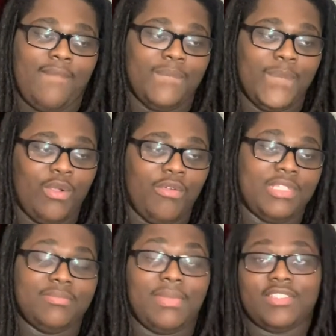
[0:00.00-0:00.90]
boom,
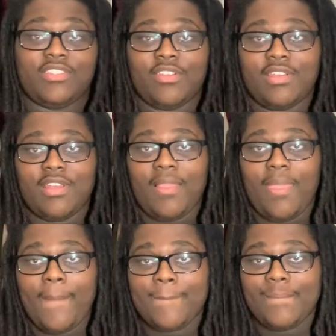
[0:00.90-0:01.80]
it's my turn now.
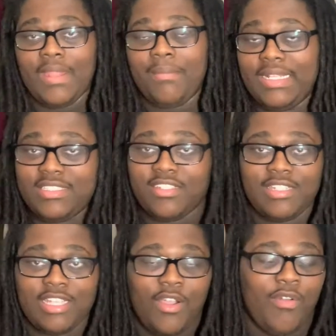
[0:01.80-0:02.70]
It's my
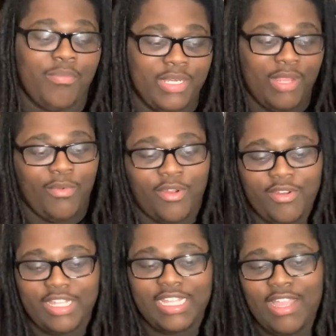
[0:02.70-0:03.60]
turn to go and put in
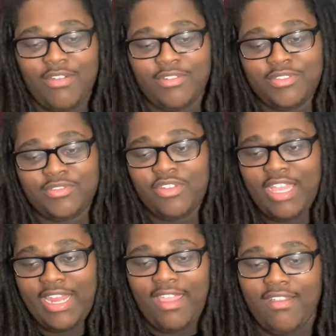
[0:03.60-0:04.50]
work, go and
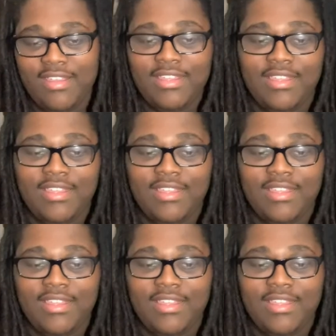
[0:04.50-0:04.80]
try it out.